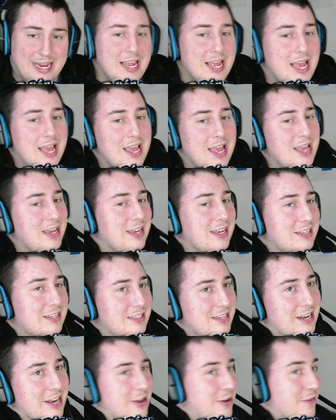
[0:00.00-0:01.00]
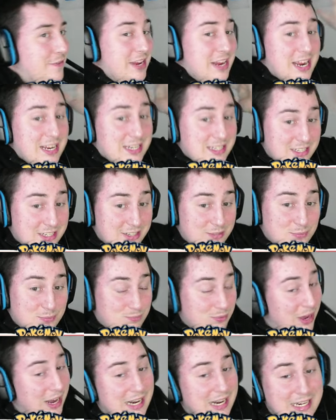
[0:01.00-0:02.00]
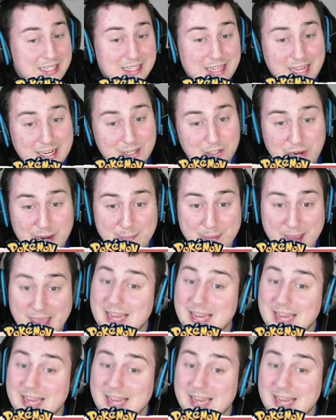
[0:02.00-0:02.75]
because, you know, if you guys just wanted to let Joy pick, that's